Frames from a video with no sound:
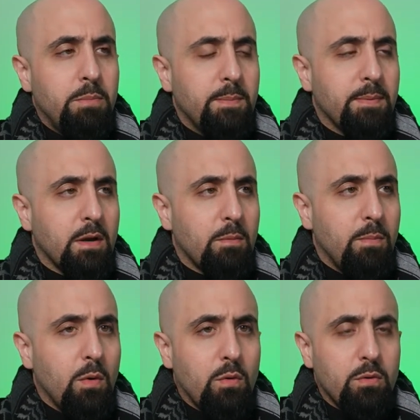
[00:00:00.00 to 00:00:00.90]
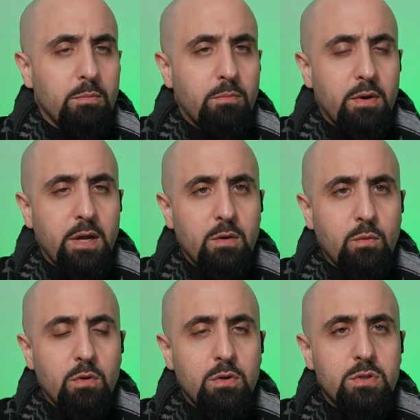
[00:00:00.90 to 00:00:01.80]
People are born,
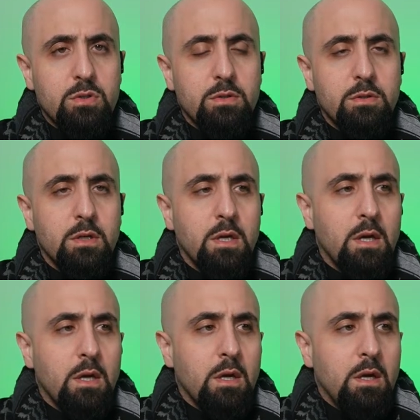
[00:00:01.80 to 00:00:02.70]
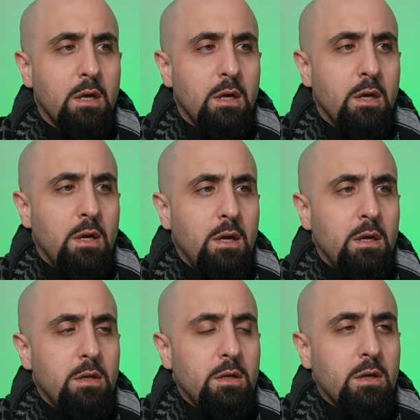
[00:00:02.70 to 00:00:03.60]
brainwashed,
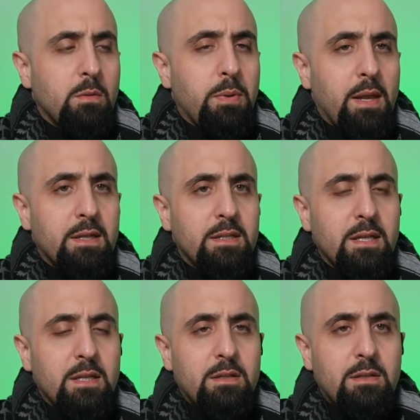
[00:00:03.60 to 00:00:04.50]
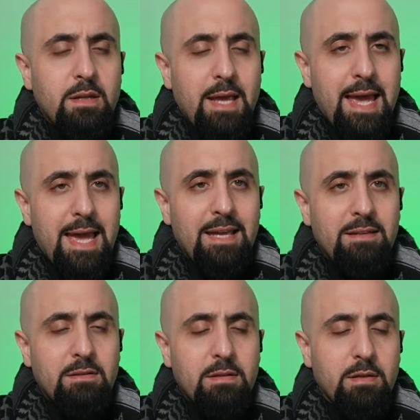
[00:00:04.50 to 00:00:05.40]
you know, planted
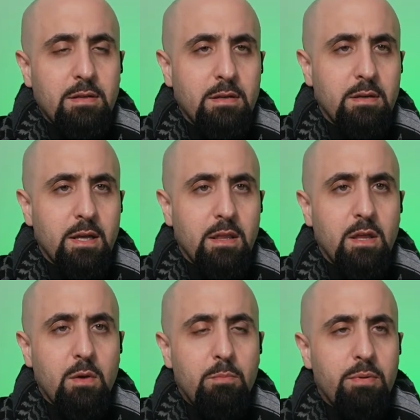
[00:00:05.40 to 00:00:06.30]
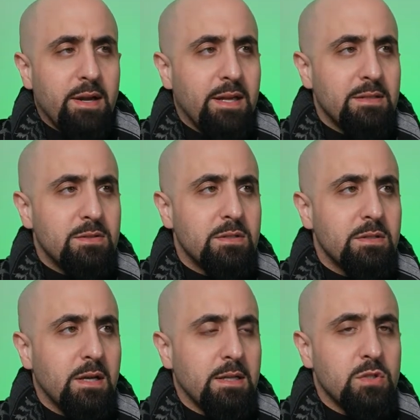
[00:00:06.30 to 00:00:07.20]
hate in their
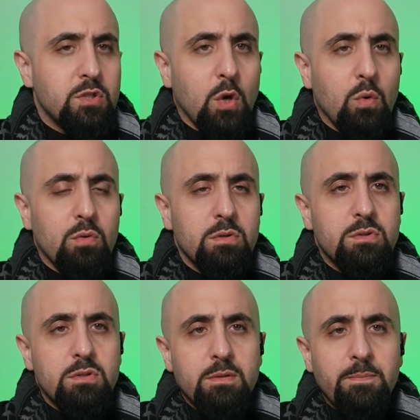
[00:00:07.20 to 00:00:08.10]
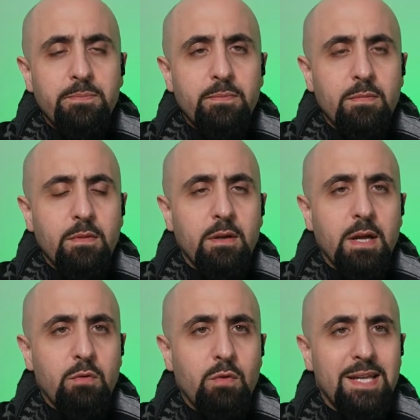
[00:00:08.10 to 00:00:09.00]
brains and souls,
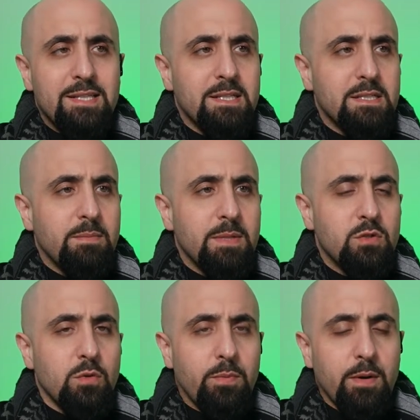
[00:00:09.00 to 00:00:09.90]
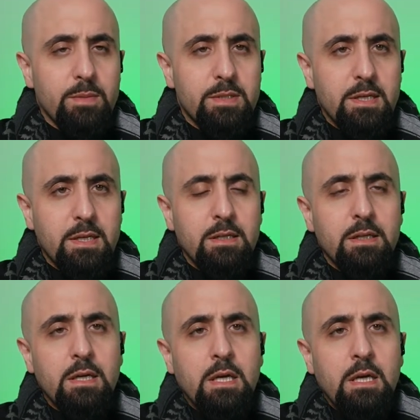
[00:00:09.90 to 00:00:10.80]
and racism and supremacy,